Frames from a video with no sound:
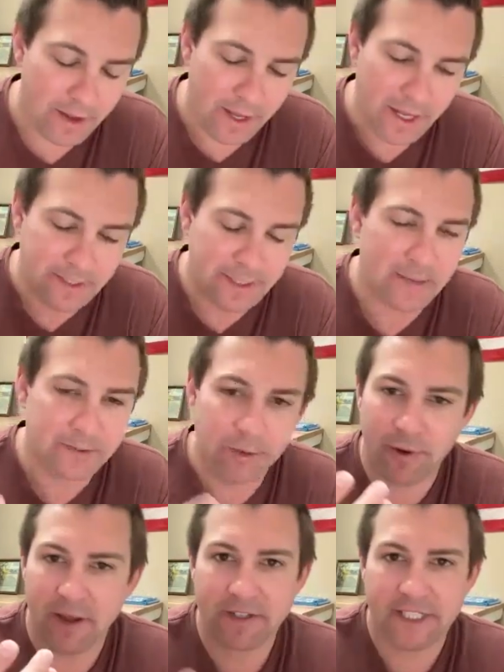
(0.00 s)
In topsoil,
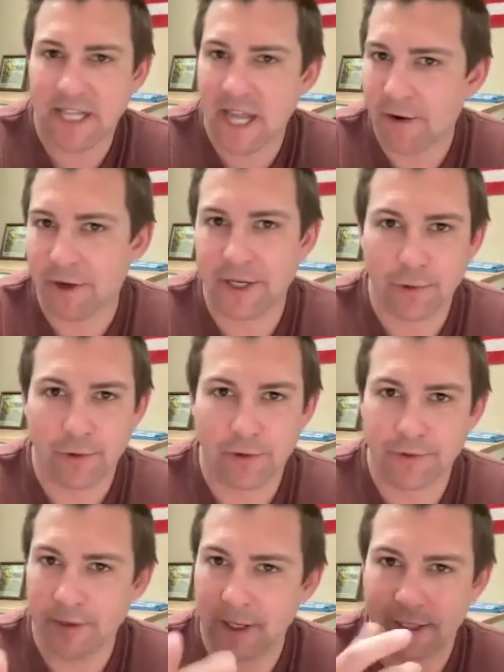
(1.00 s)
we have a scouting
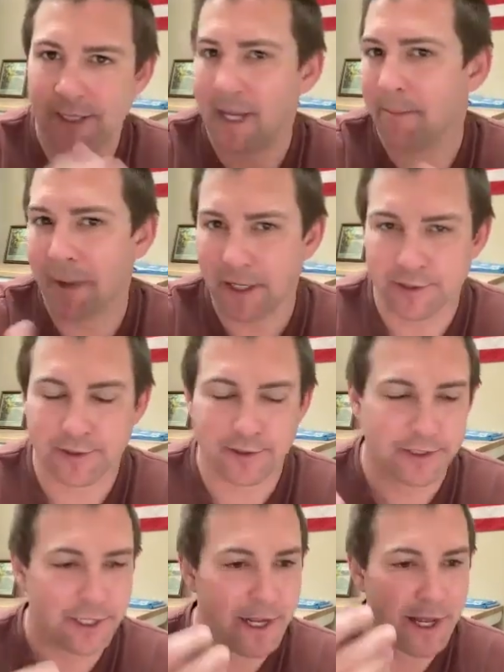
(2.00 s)
tool. You can take
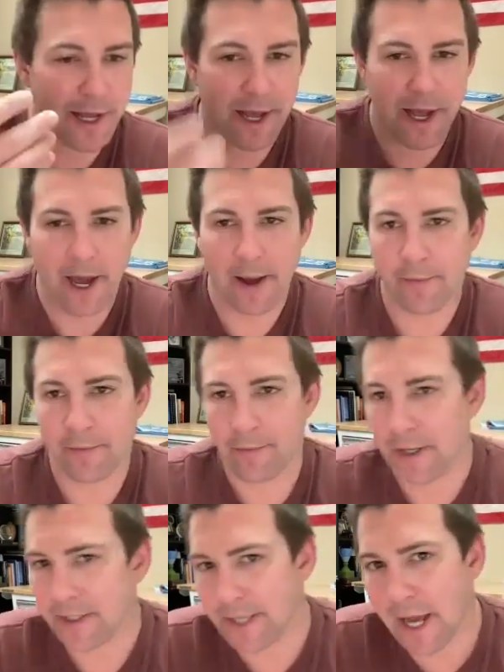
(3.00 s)
pictures.
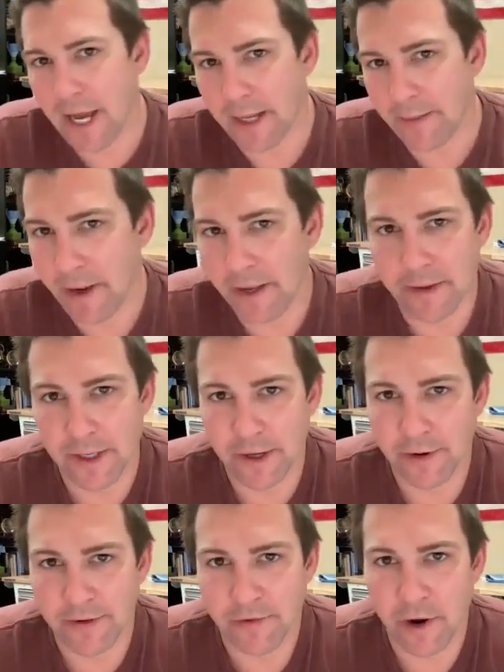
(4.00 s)
We can document, in
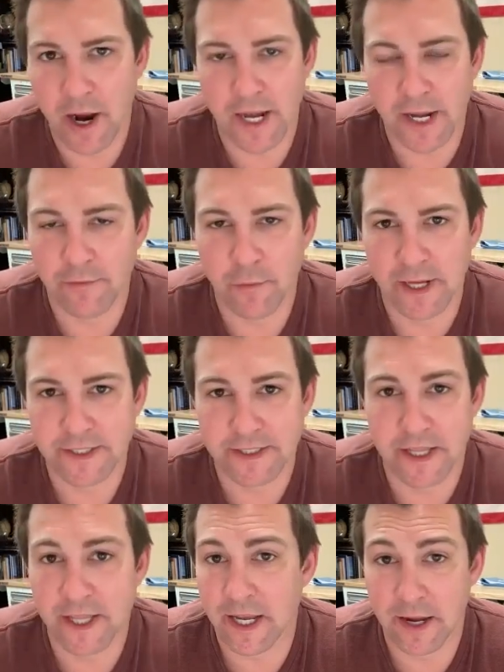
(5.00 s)
a variety of ways
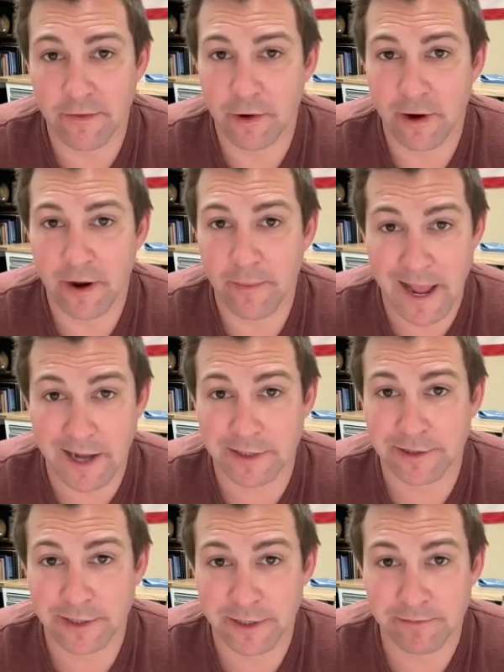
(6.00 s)
that cover crop
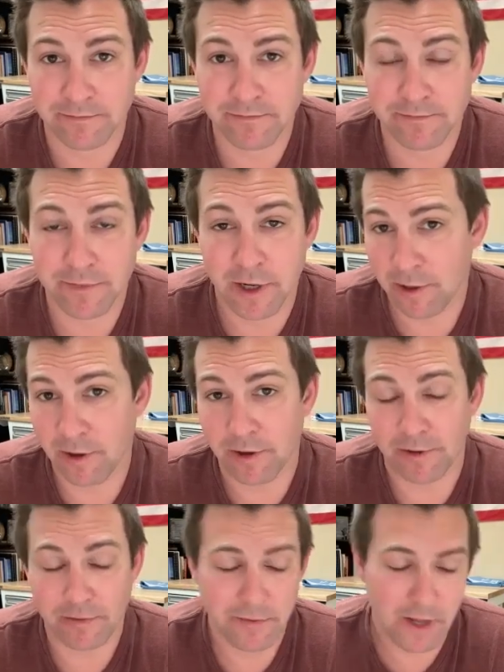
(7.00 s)
actually
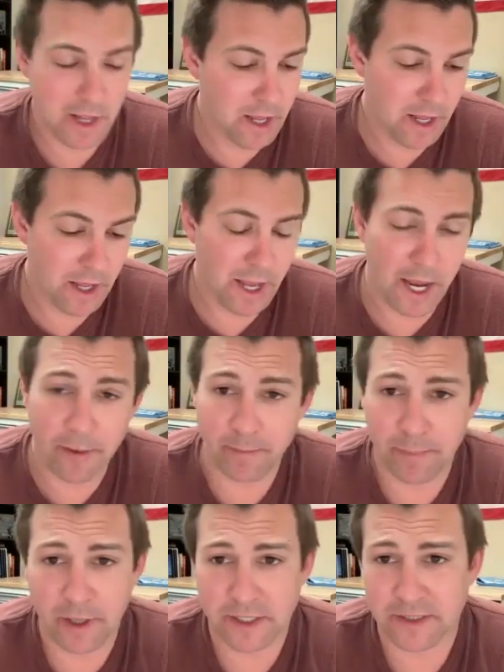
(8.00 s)
occurred.
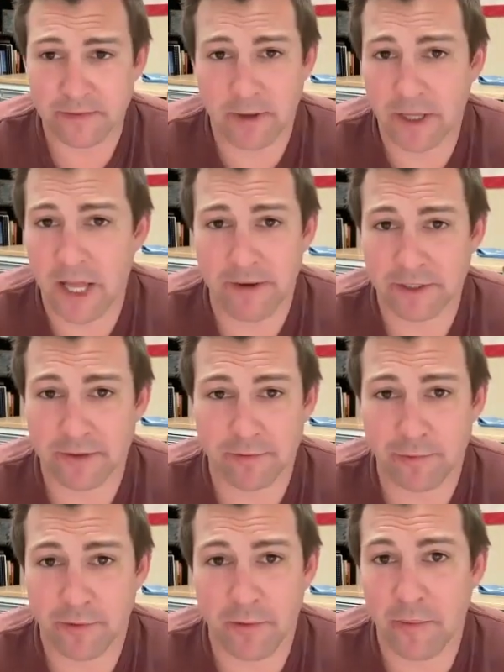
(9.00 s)
And plus, a lot of us
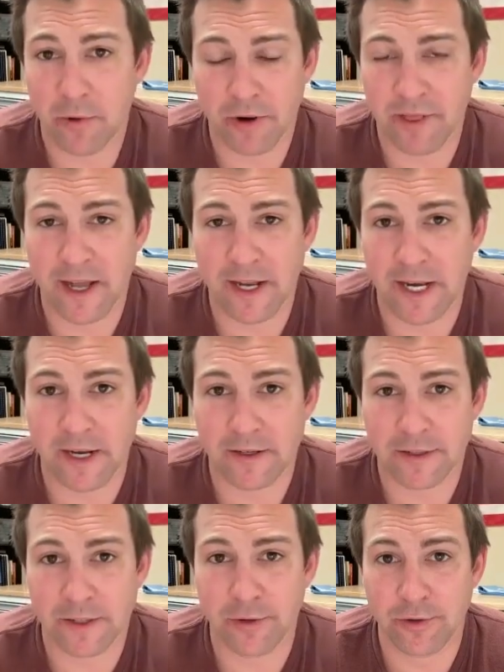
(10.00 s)
were reporting that data
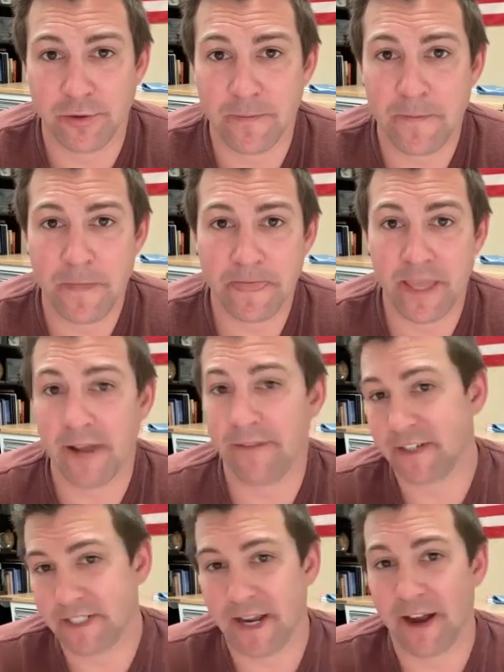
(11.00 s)
to the
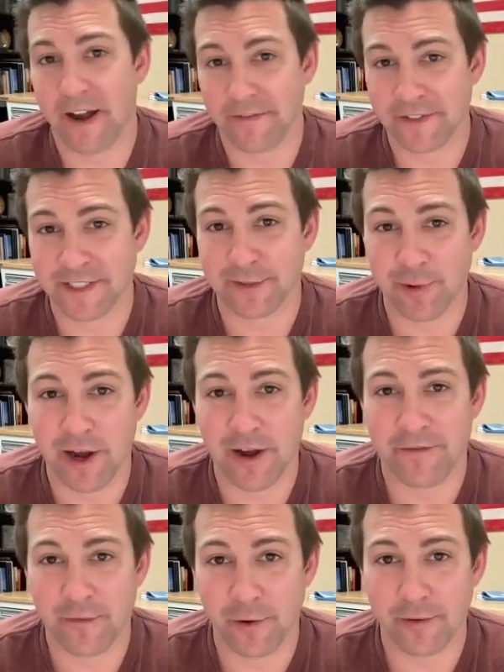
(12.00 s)
FSA office as well
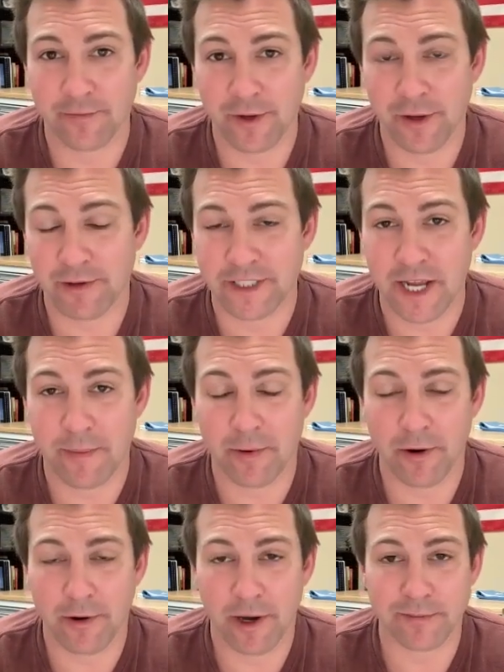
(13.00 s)
for USDA
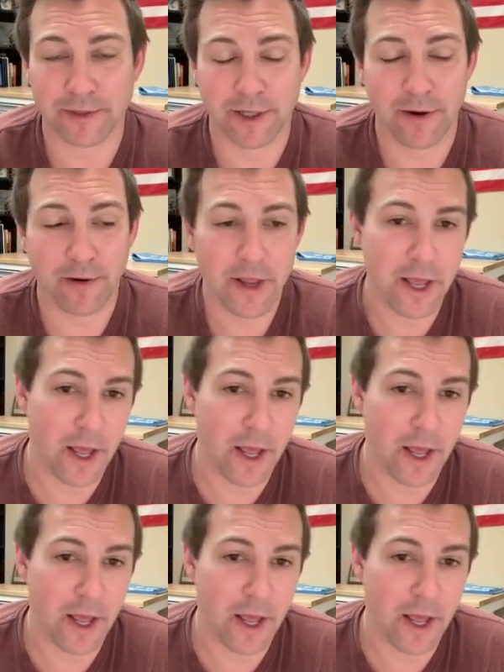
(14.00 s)
programs. So